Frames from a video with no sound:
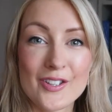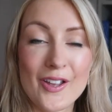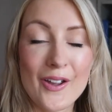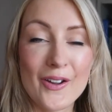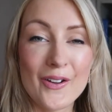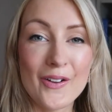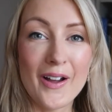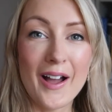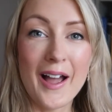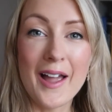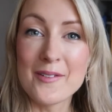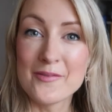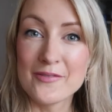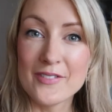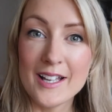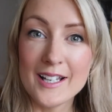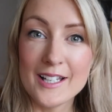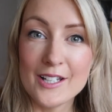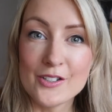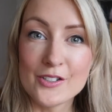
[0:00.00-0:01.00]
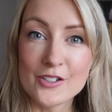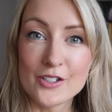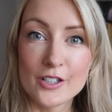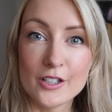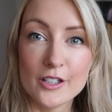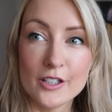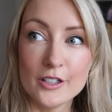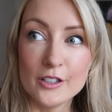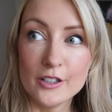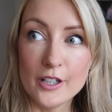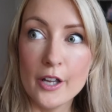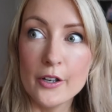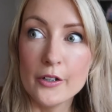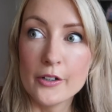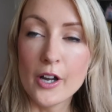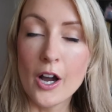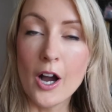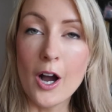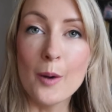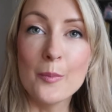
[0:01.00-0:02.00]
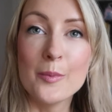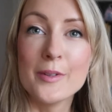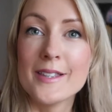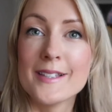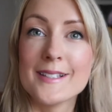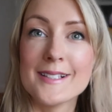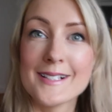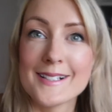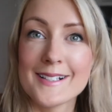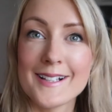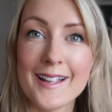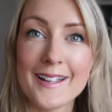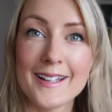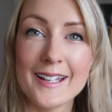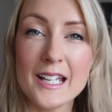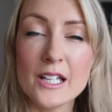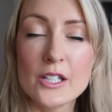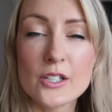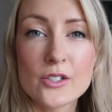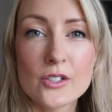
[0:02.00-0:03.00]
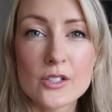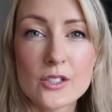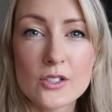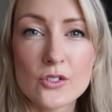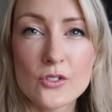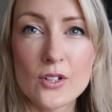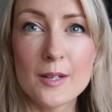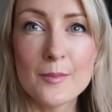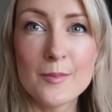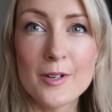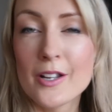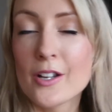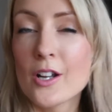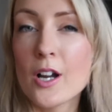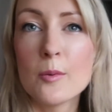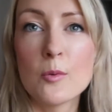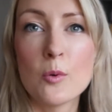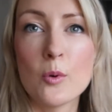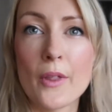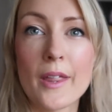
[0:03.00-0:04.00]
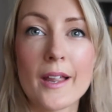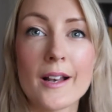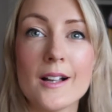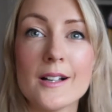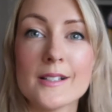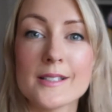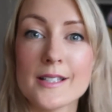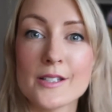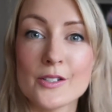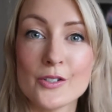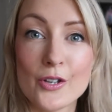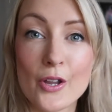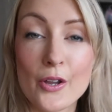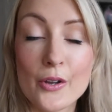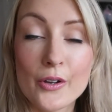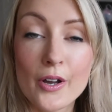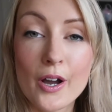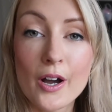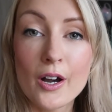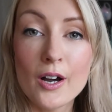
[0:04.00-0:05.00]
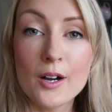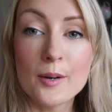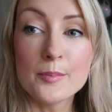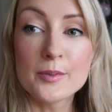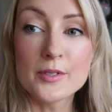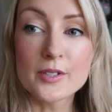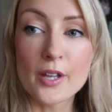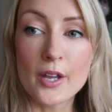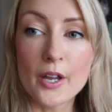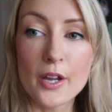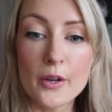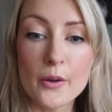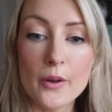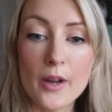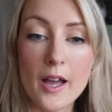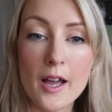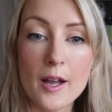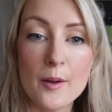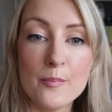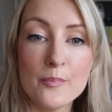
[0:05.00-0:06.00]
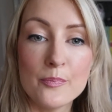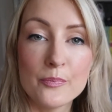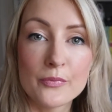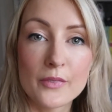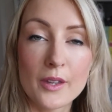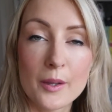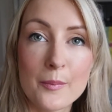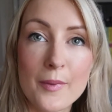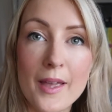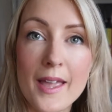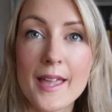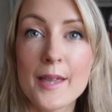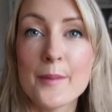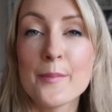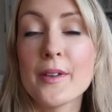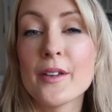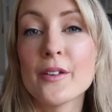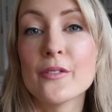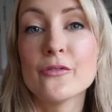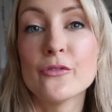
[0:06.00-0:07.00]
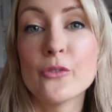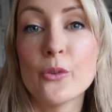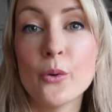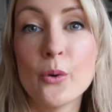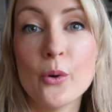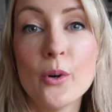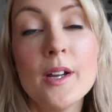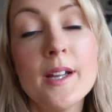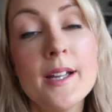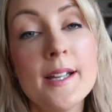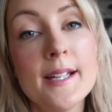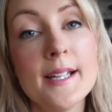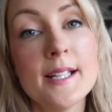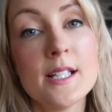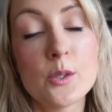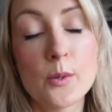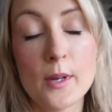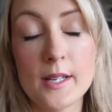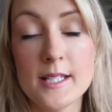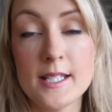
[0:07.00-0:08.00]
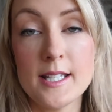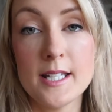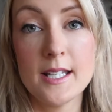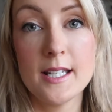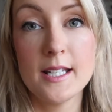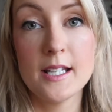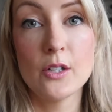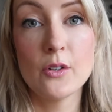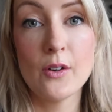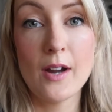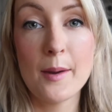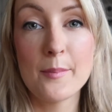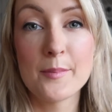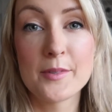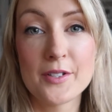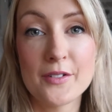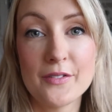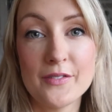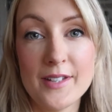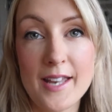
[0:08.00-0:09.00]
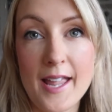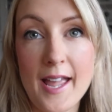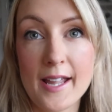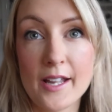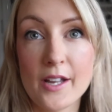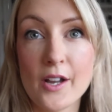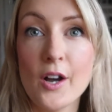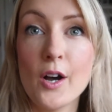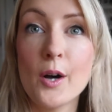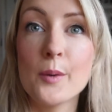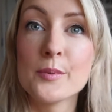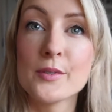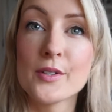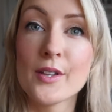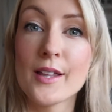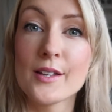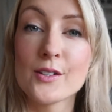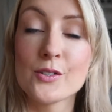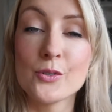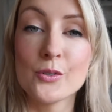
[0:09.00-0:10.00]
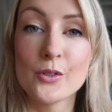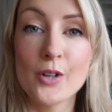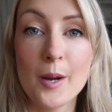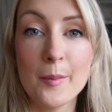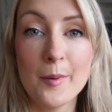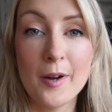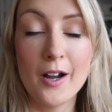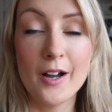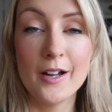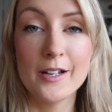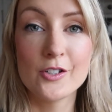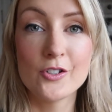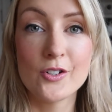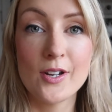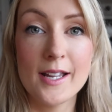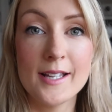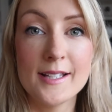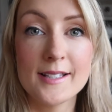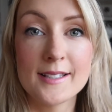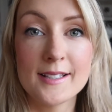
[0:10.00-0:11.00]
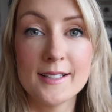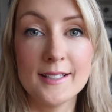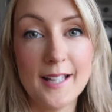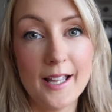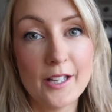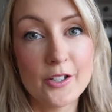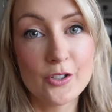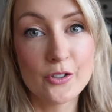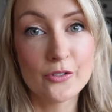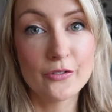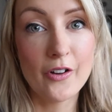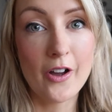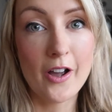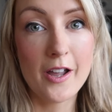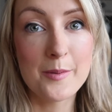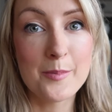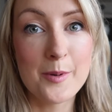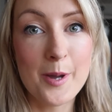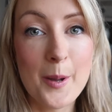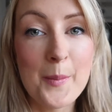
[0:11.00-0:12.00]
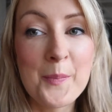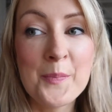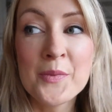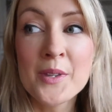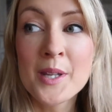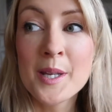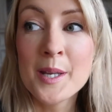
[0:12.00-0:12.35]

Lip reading: So I'm fairly used to low carb, but this is like extreme low carb, or what they class as no carb. So I'm aiming for 20 grams of net carbs, so that's your carbohydrates, less your fibre.